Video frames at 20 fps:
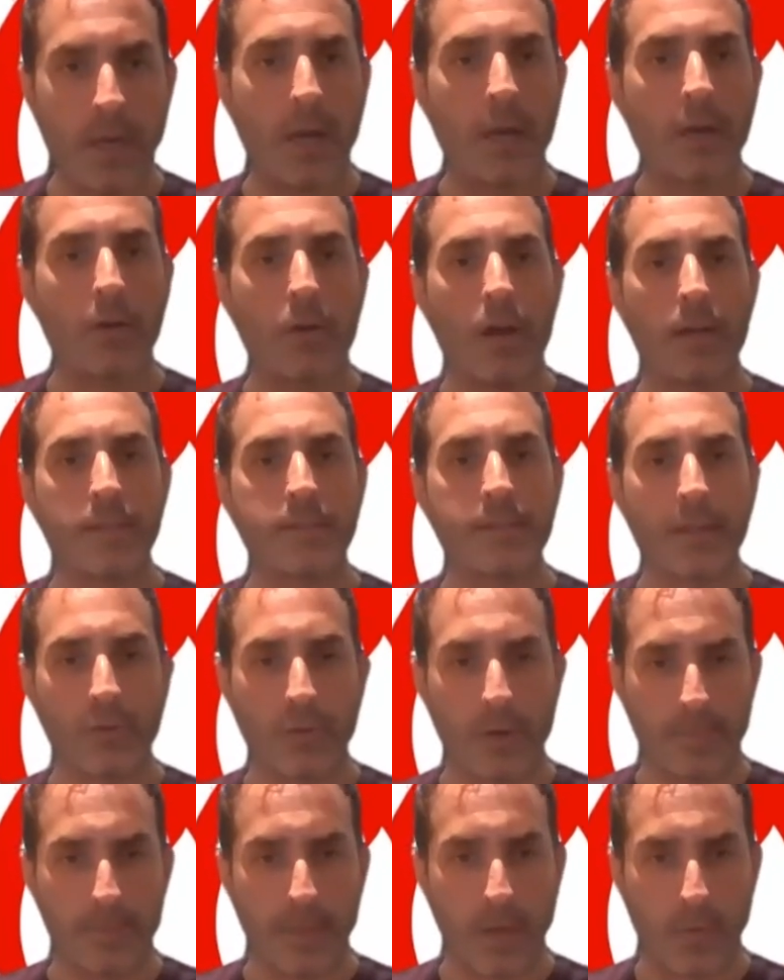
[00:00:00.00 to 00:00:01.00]
across the
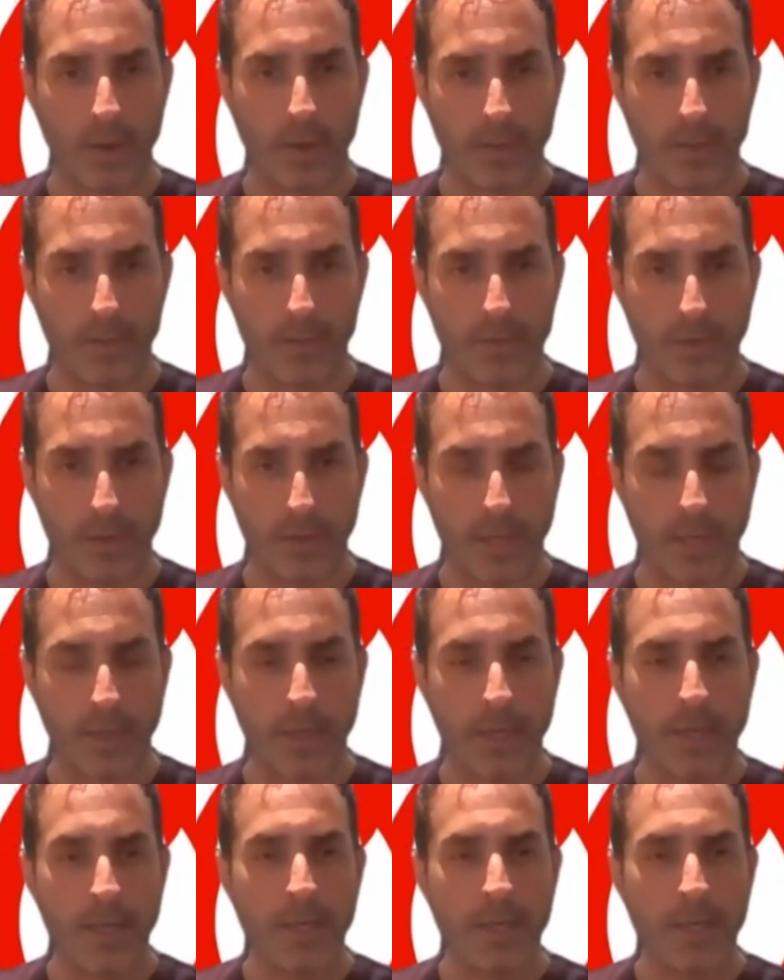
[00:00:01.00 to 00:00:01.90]
crypto industry.